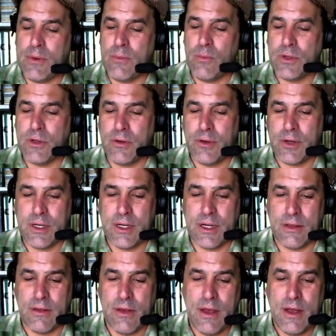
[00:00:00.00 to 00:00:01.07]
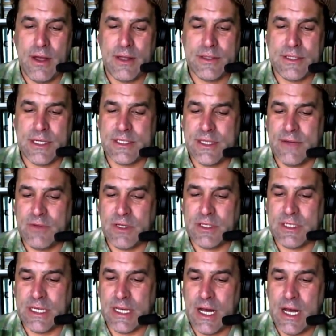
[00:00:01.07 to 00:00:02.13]
But when you're looking at 1070
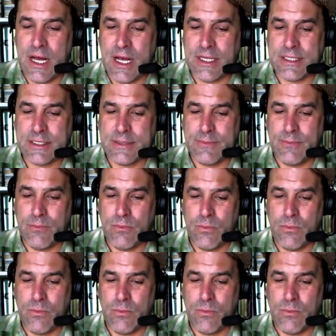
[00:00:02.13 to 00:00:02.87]
Ti's,